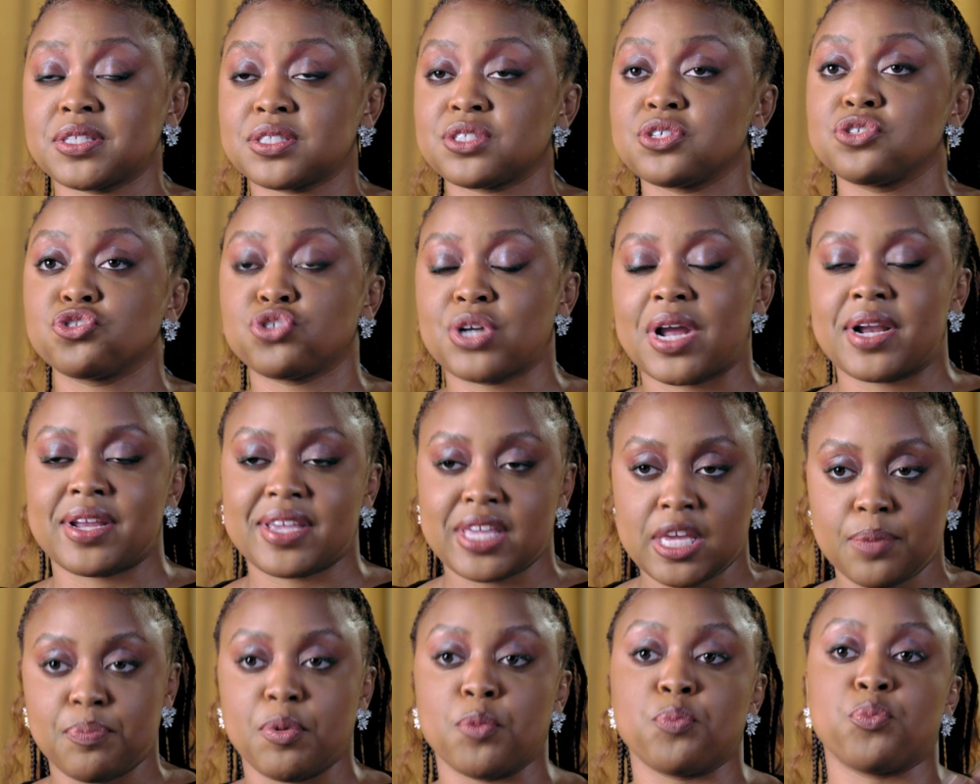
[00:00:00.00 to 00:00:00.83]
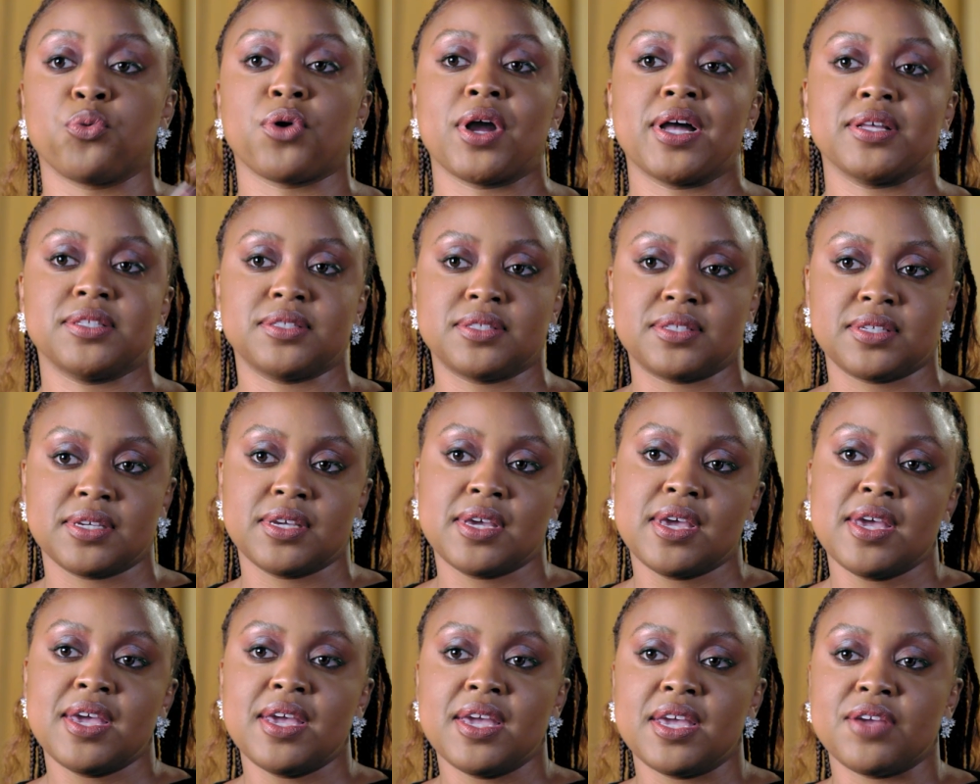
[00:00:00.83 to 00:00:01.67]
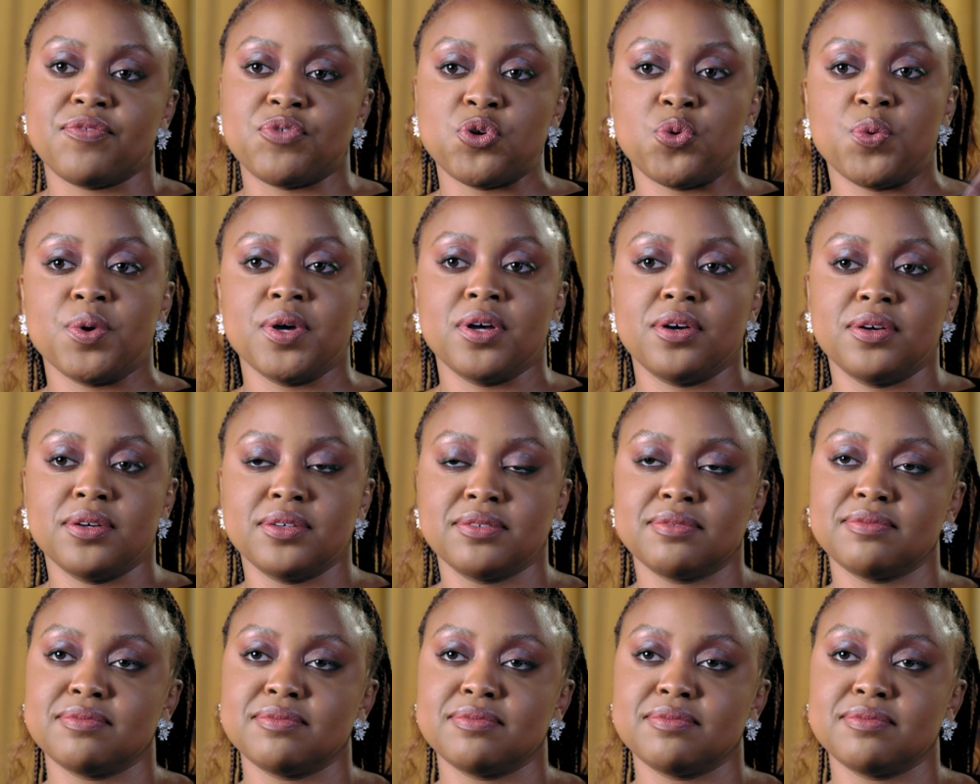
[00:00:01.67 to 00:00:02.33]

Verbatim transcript: I still try to keep abreast, if you will.